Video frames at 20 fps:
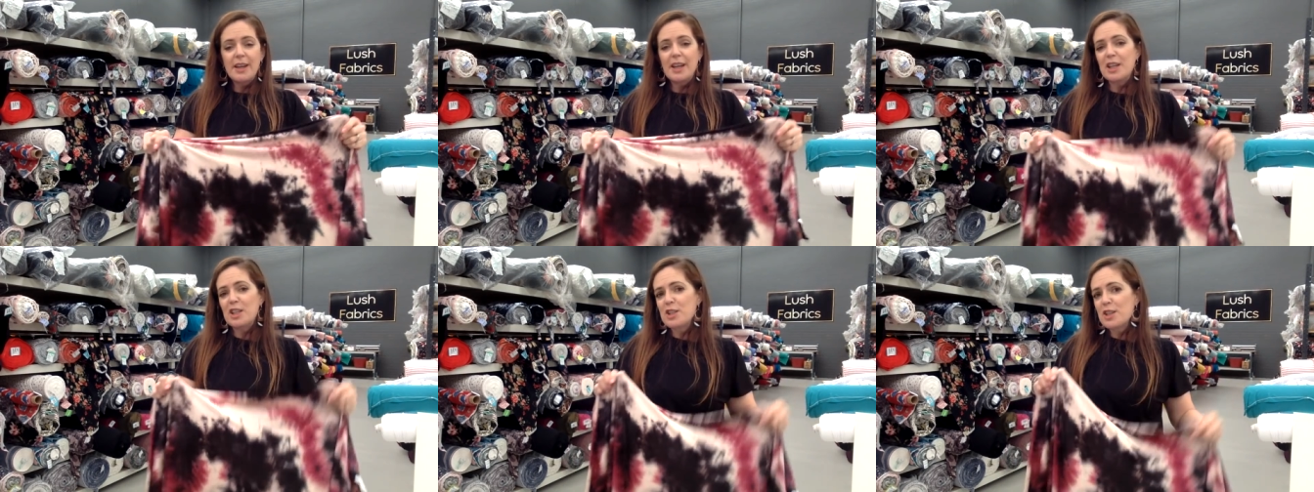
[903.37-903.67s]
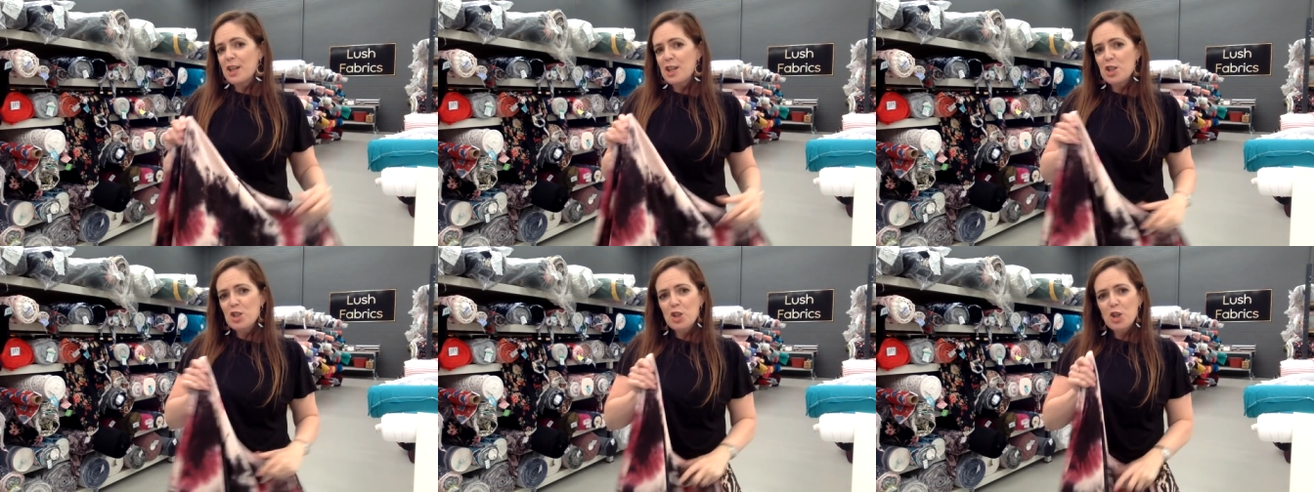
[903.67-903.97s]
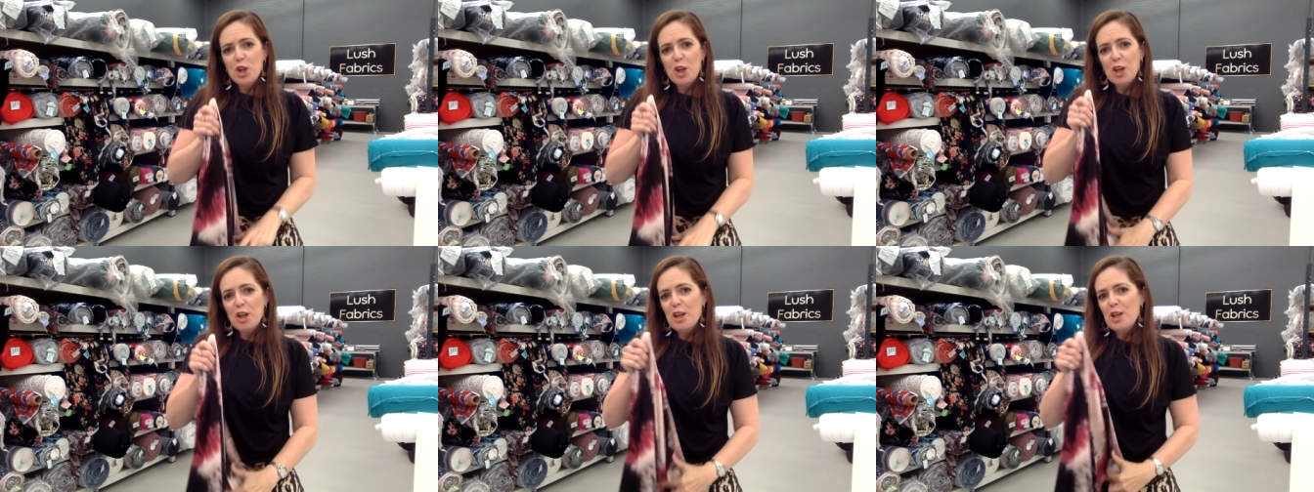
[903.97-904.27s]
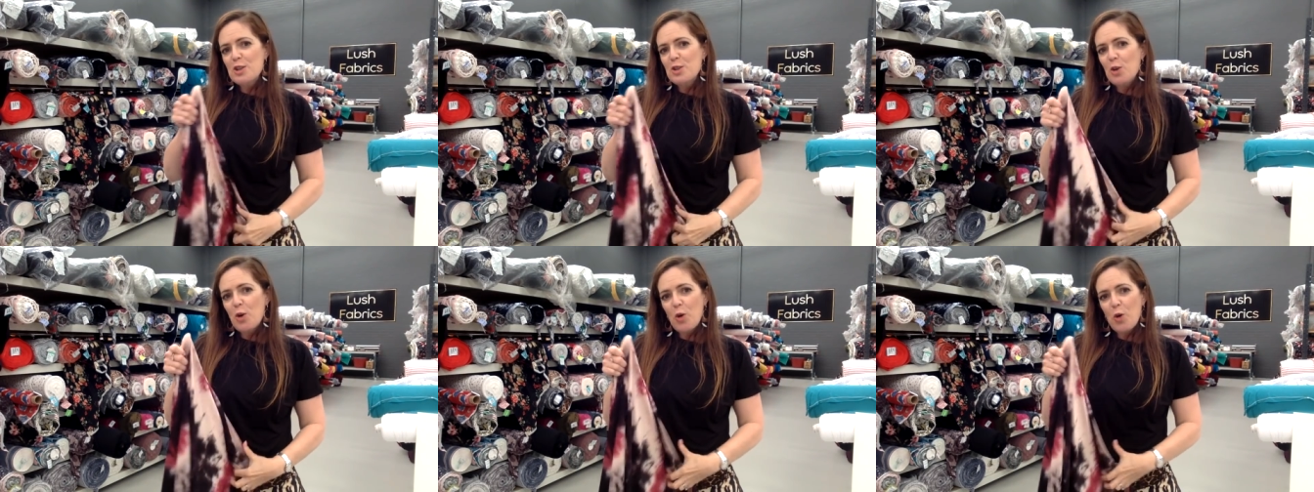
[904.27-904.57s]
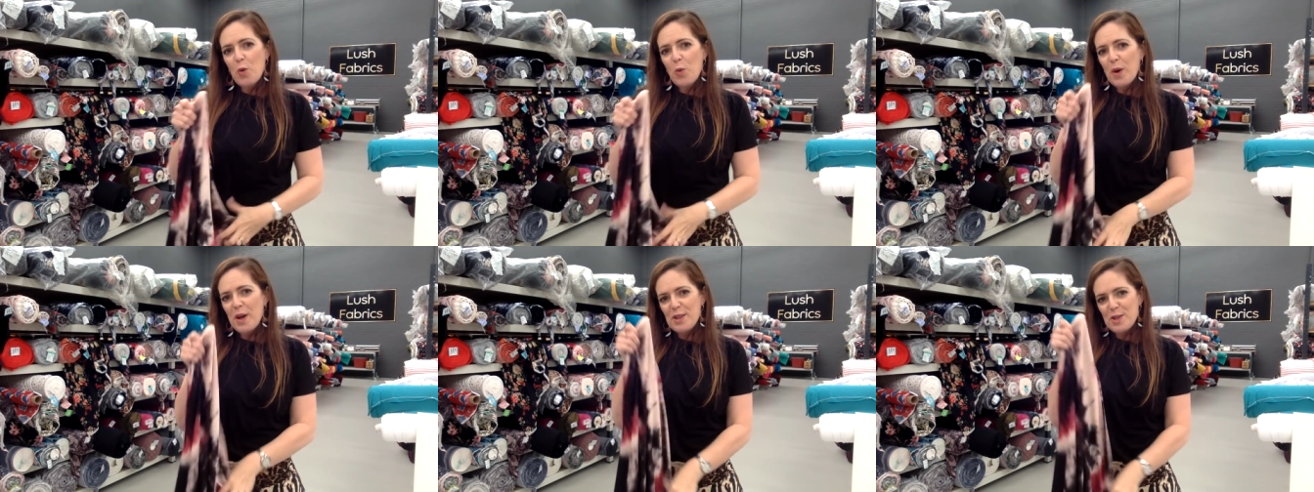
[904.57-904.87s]
A t-shirt is
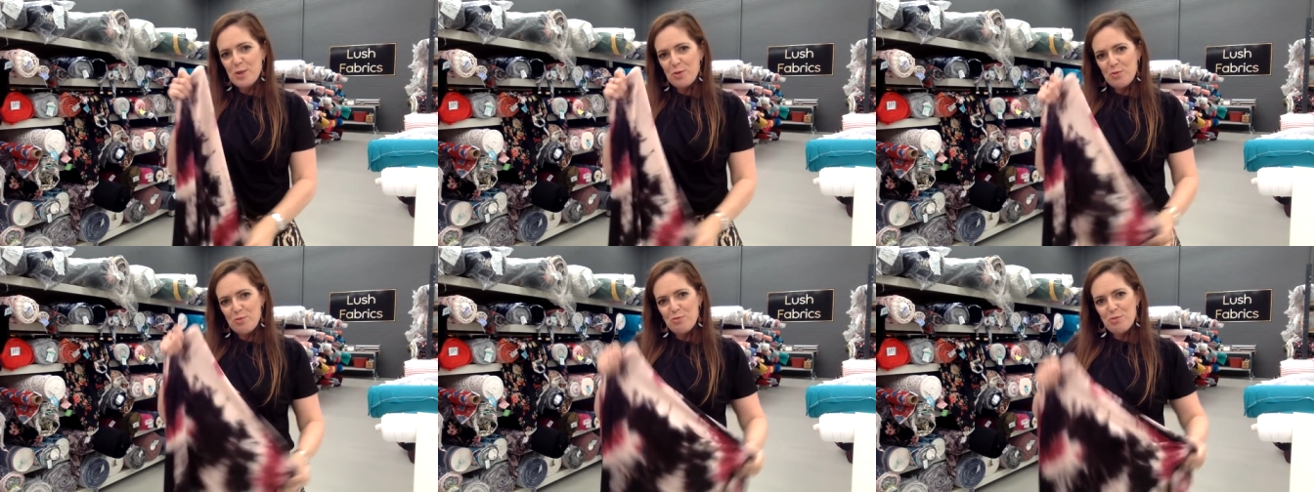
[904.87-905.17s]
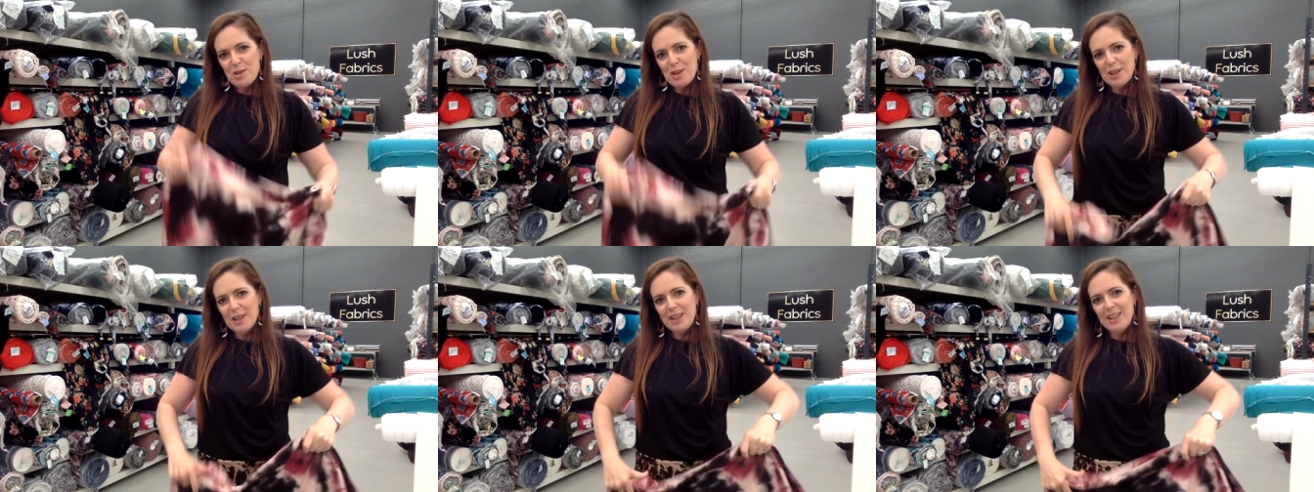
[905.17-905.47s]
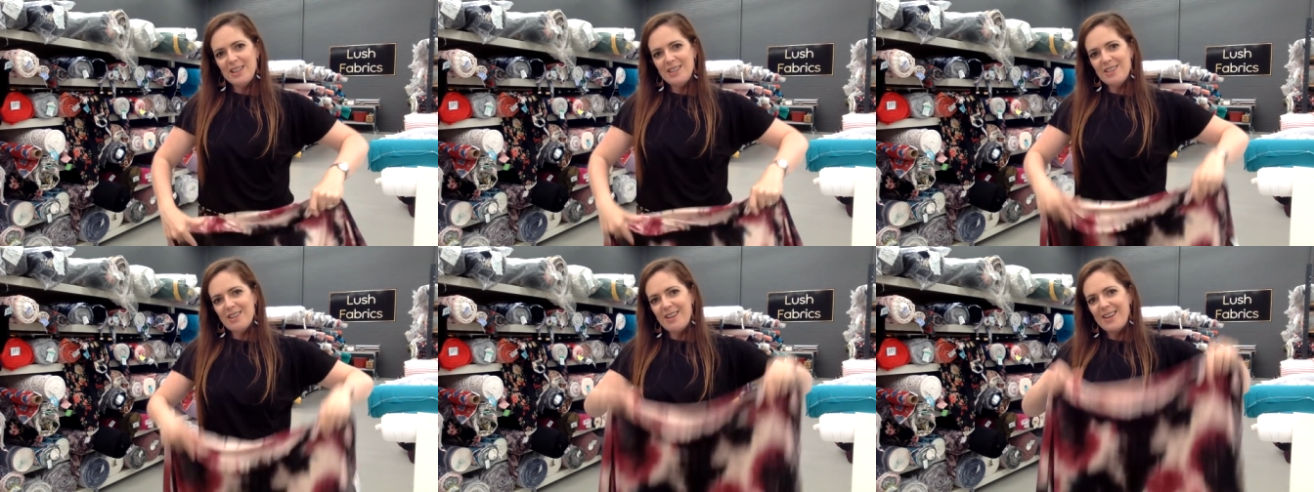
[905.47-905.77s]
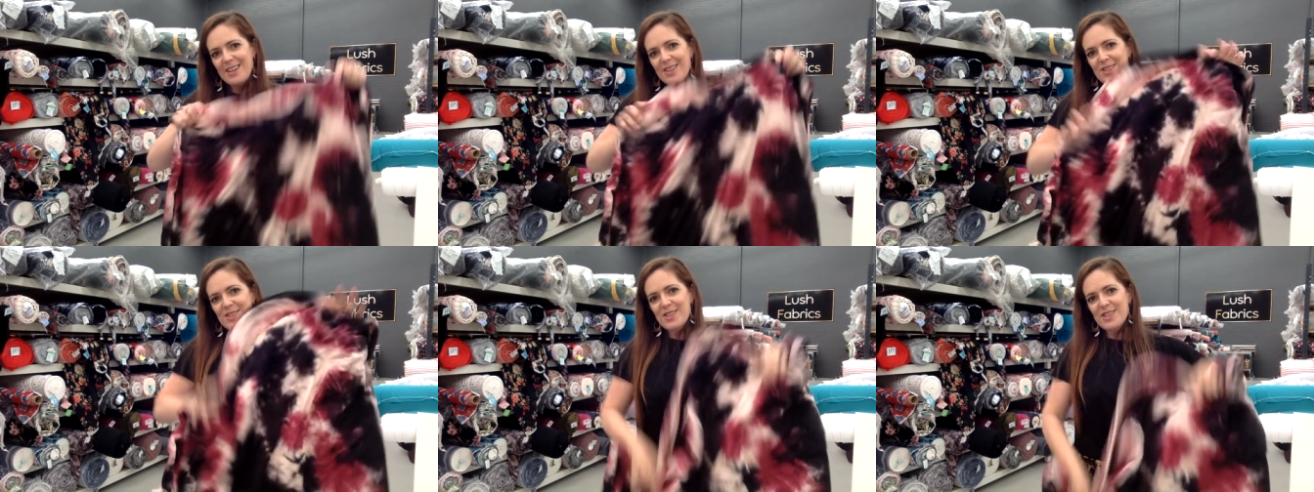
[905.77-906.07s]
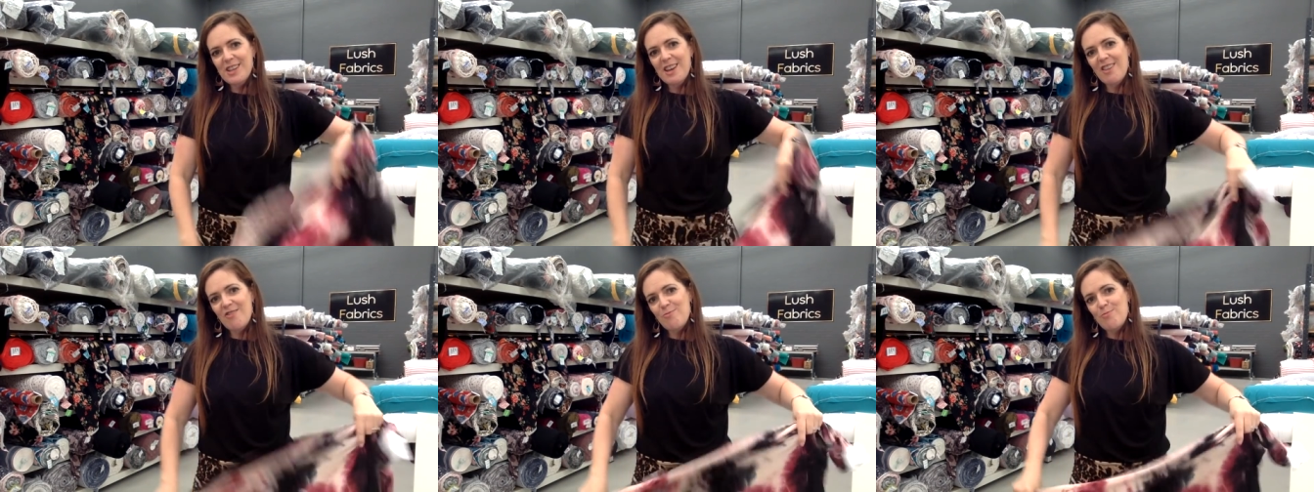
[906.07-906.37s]
always a really nice,
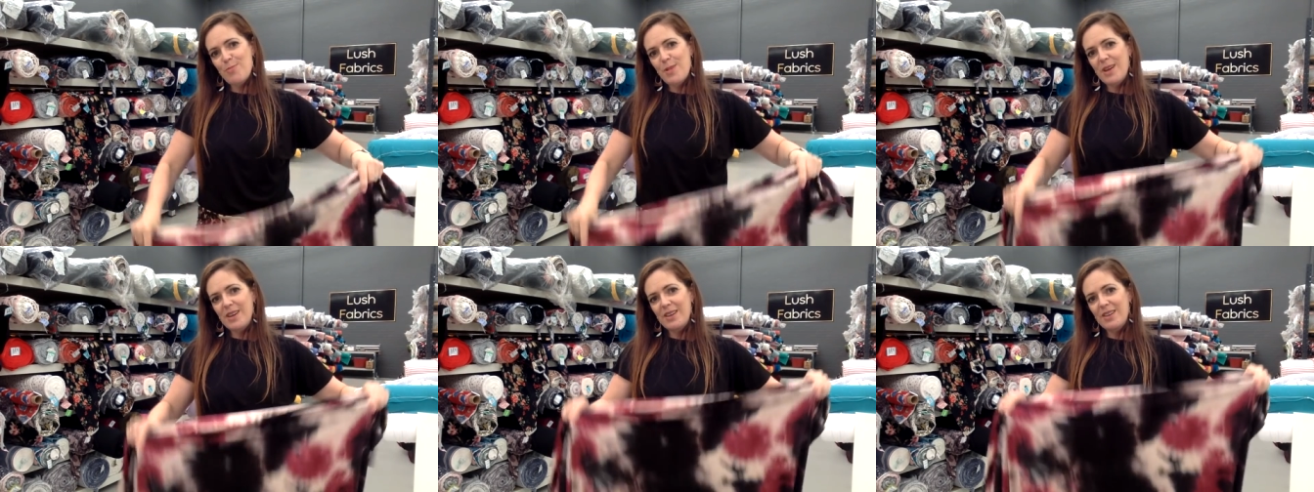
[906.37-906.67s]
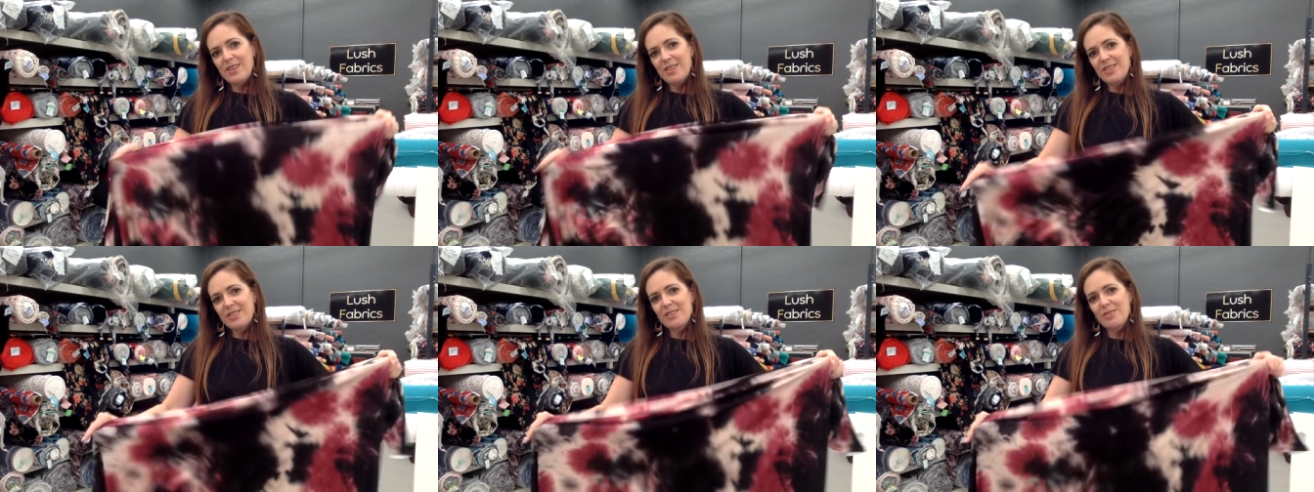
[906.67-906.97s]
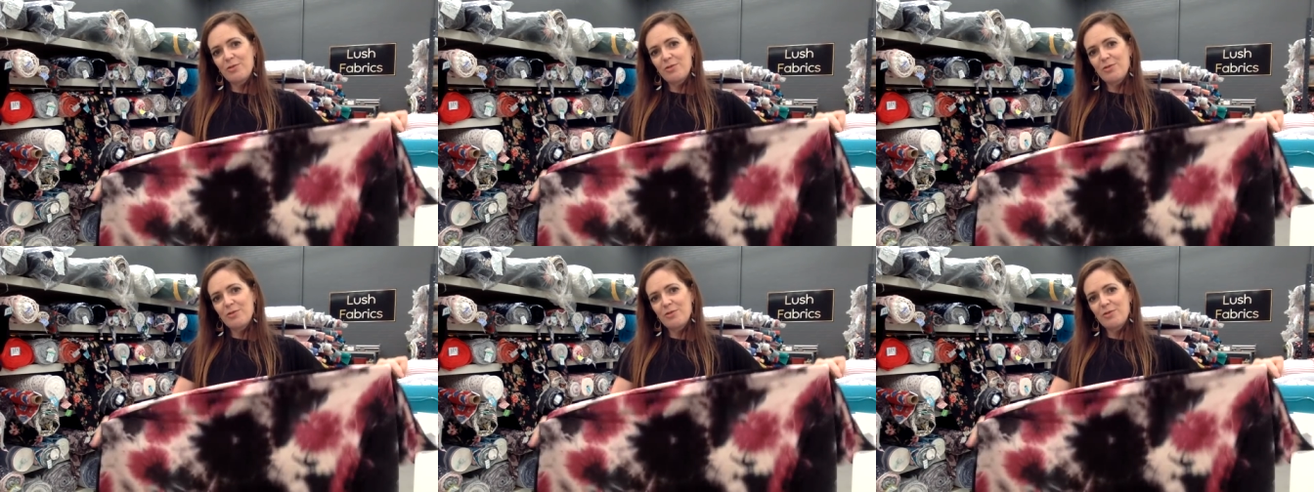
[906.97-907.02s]
safe bet